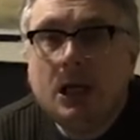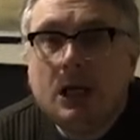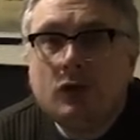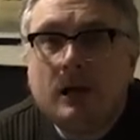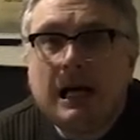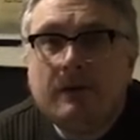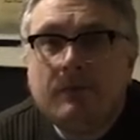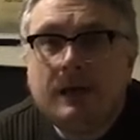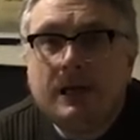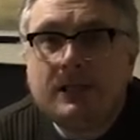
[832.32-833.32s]
So
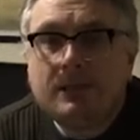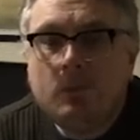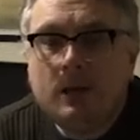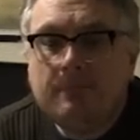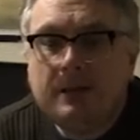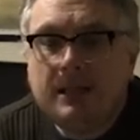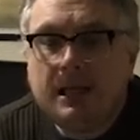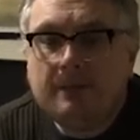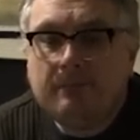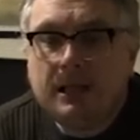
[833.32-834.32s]
AdFest will be
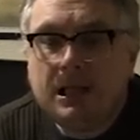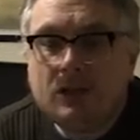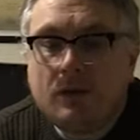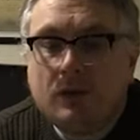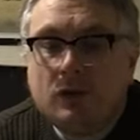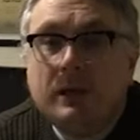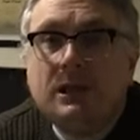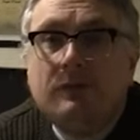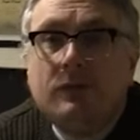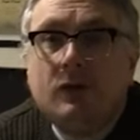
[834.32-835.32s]
taking place on the
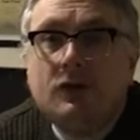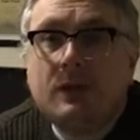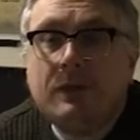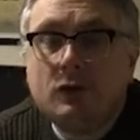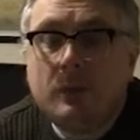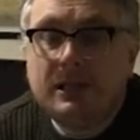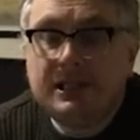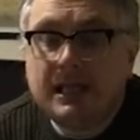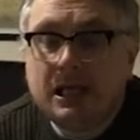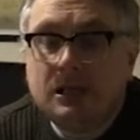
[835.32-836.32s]
21st and the
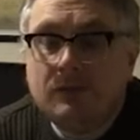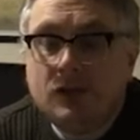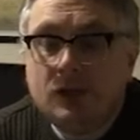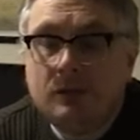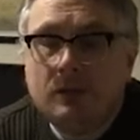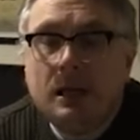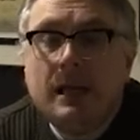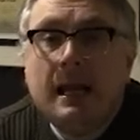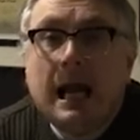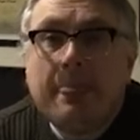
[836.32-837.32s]
22nd of June
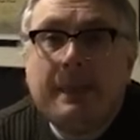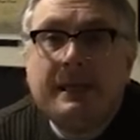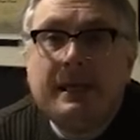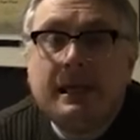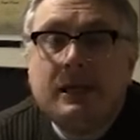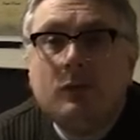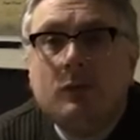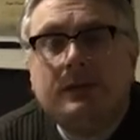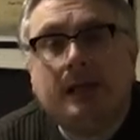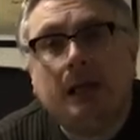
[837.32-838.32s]
at the Key
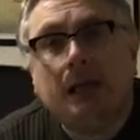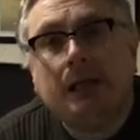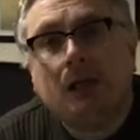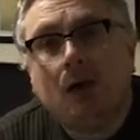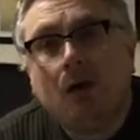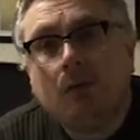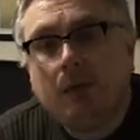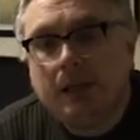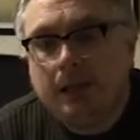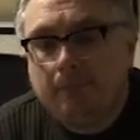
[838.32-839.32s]
Hotel in
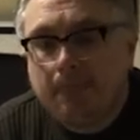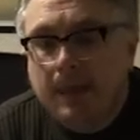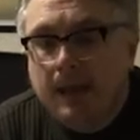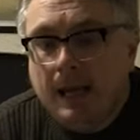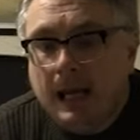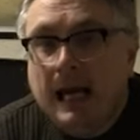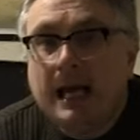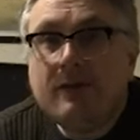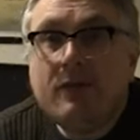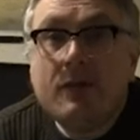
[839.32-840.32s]
Conway.
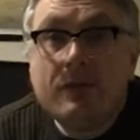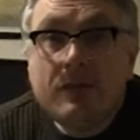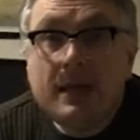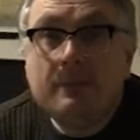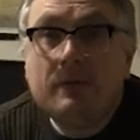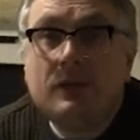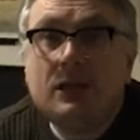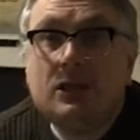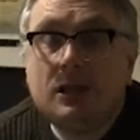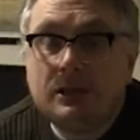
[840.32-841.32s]
And the theme of
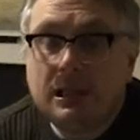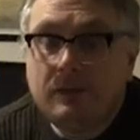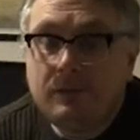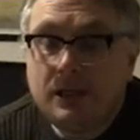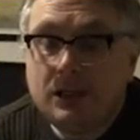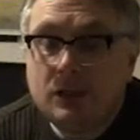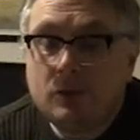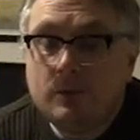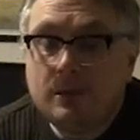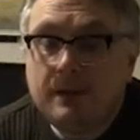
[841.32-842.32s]
this year's AdFest is
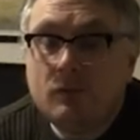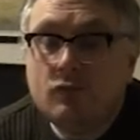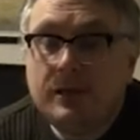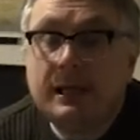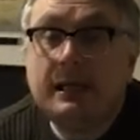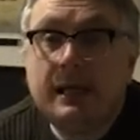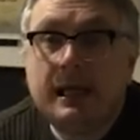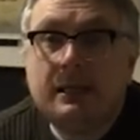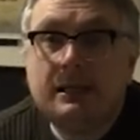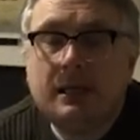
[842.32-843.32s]
going to be
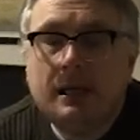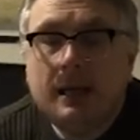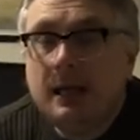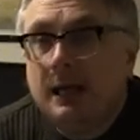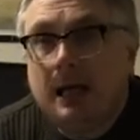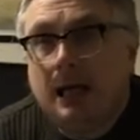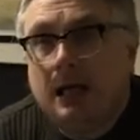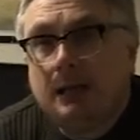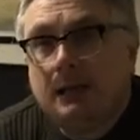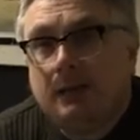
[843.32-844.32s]
Reconnect.
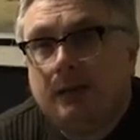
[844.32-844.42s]
And the